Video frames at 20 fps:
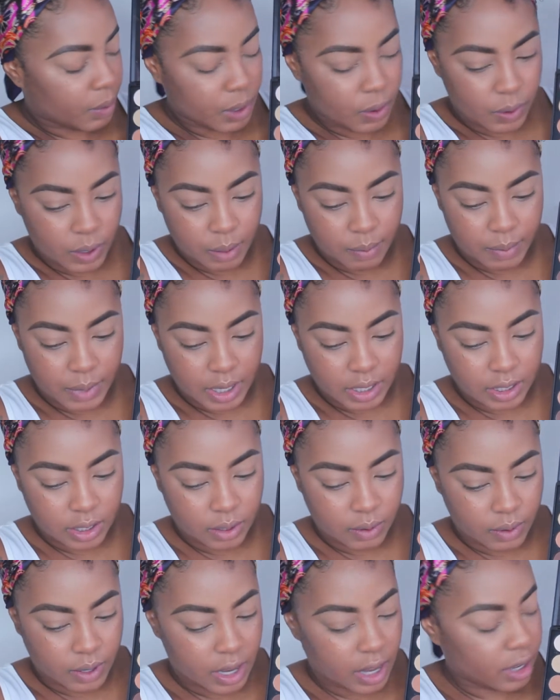going to mix
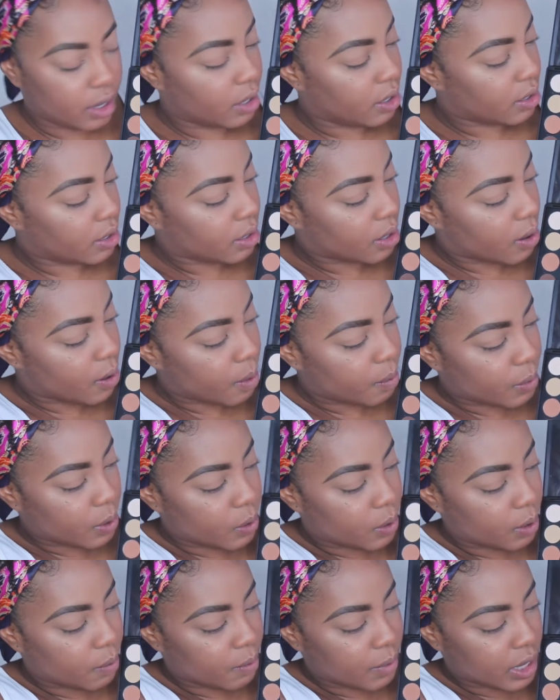two colors. So I'm
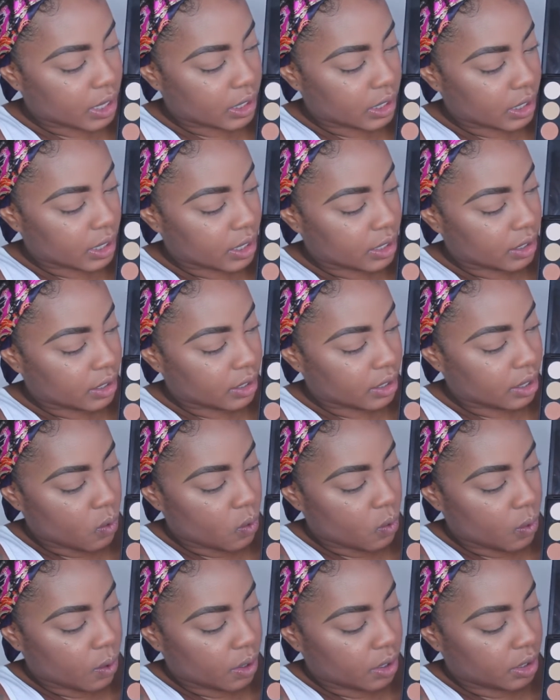going to mix this
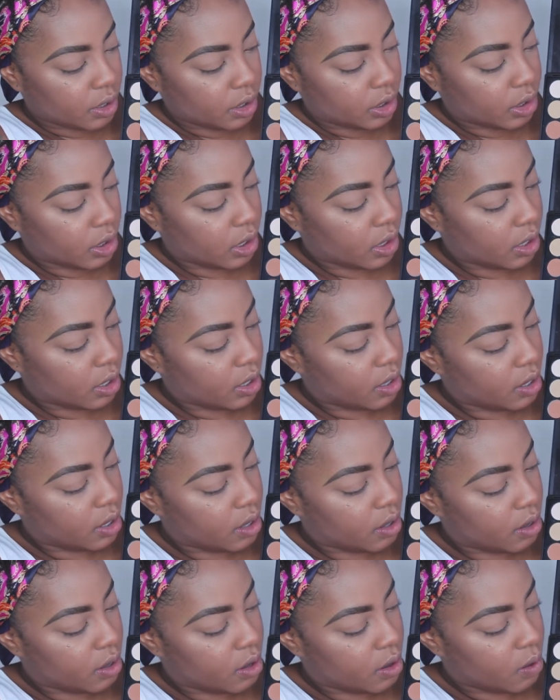orange
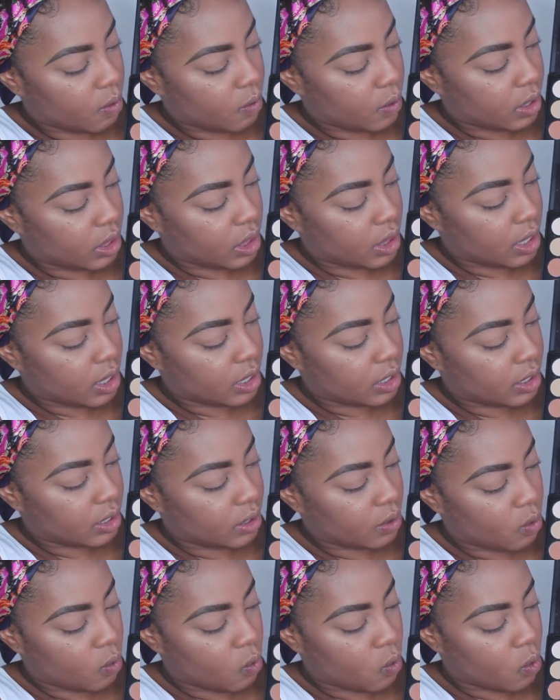with
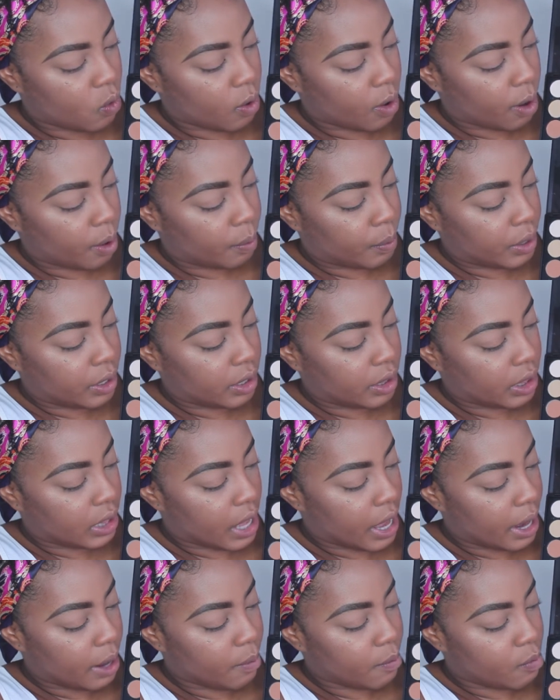this warm
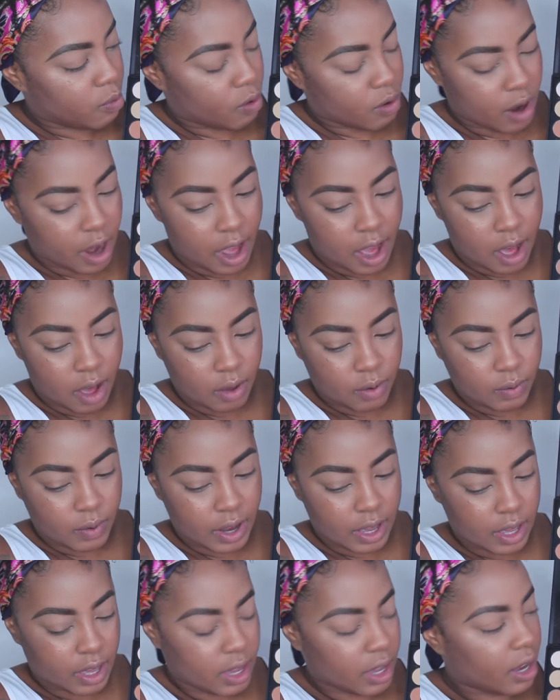light brown
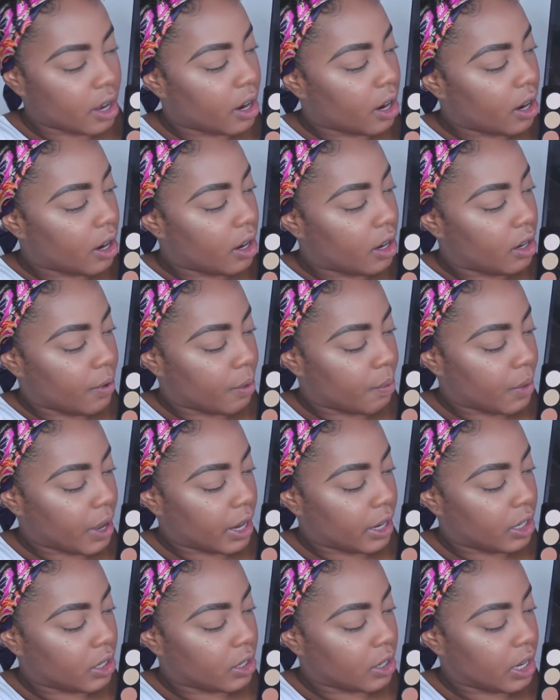right here for
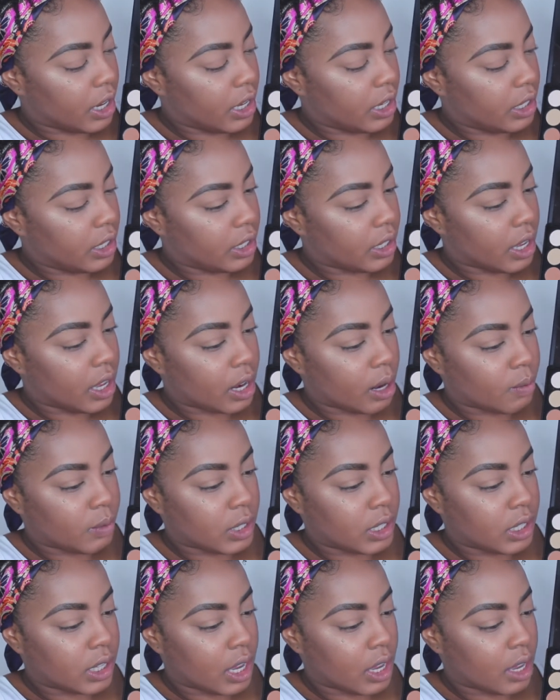my crease, and I'm
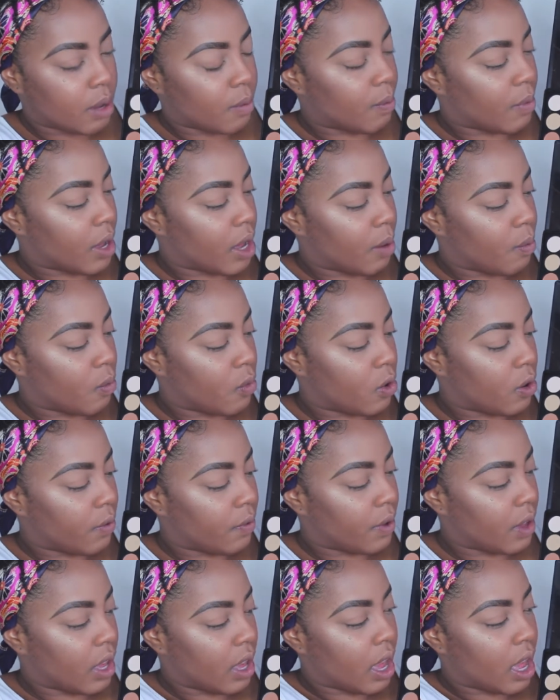just taking my
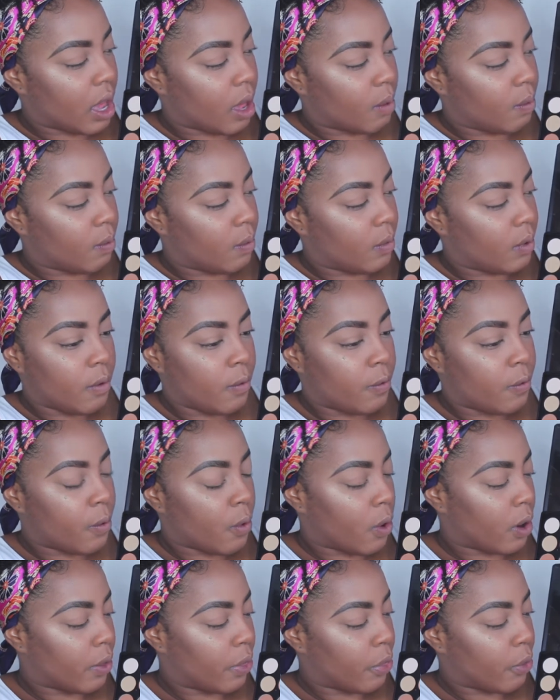Morphe
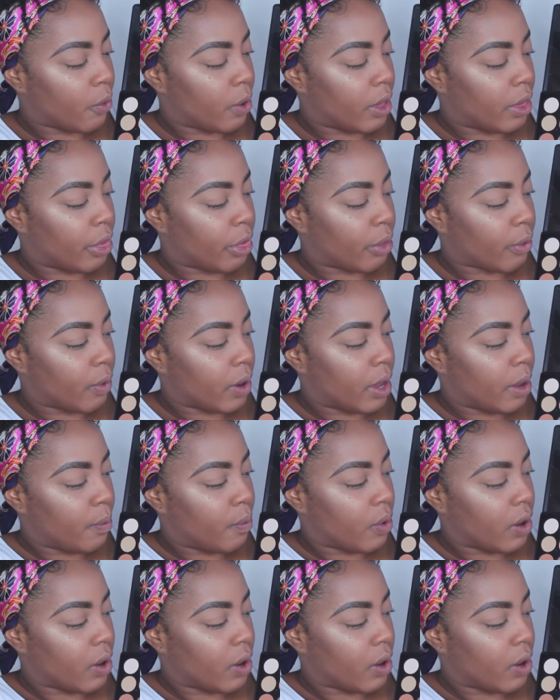M433